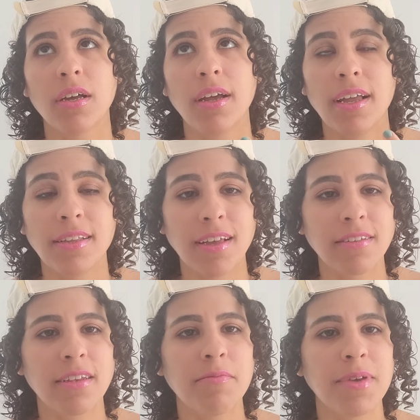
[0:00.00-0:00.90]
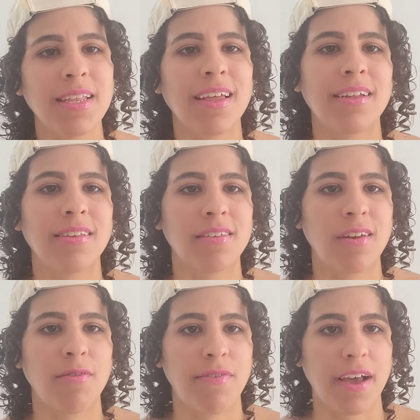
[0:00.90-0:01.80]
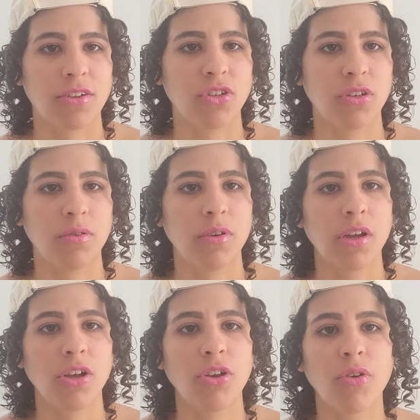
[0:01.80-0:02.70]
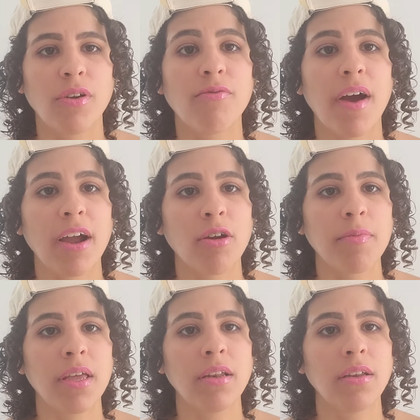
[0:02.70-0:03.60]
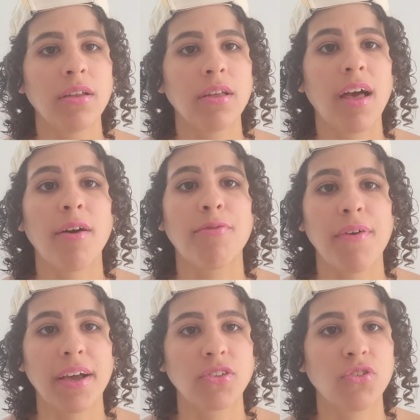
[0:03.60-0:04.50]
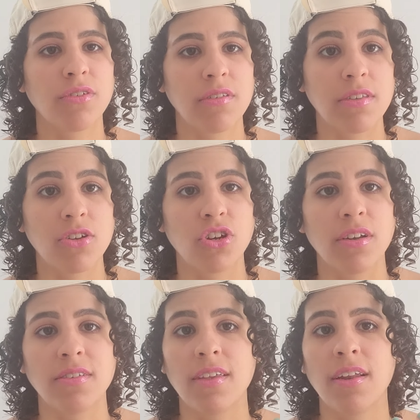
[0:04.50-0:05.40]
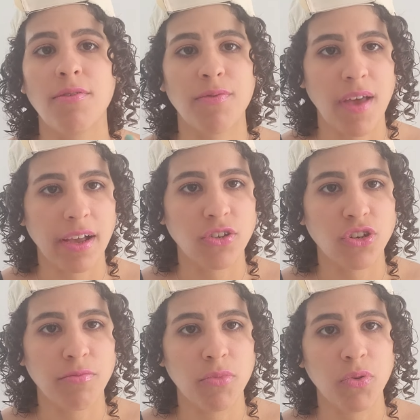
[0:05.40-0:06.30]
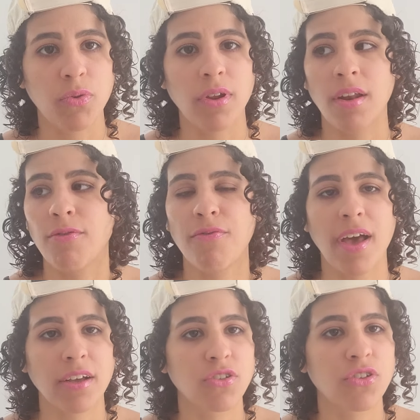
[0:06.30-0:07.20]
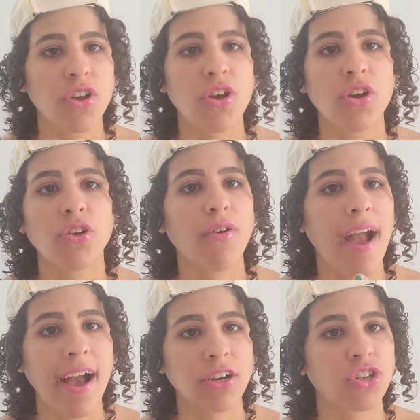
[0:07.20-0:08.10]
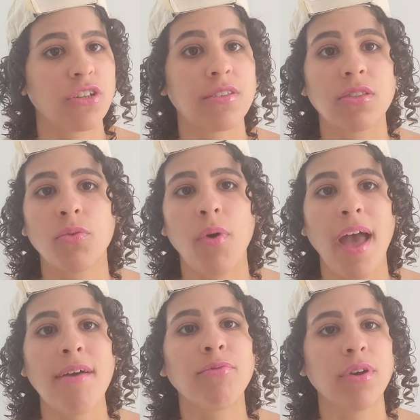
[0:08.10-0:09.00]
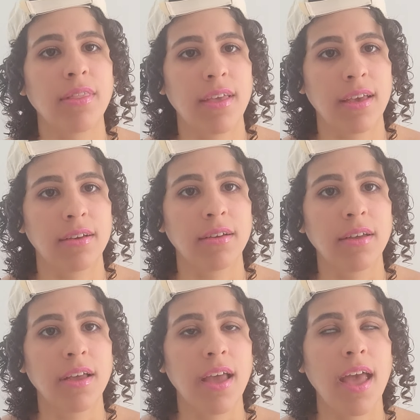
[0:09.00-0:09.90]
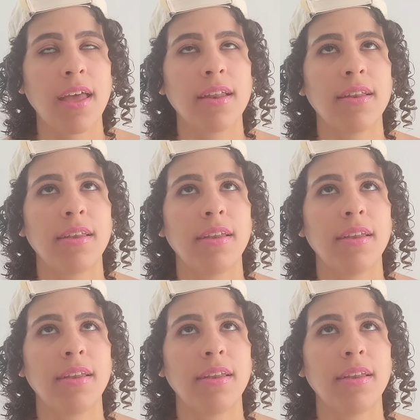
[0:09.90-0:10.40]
it doesn't mean that it doesn't affect you. Your environment affects your decisions, it affects your mood, it affects your actions, the everything. And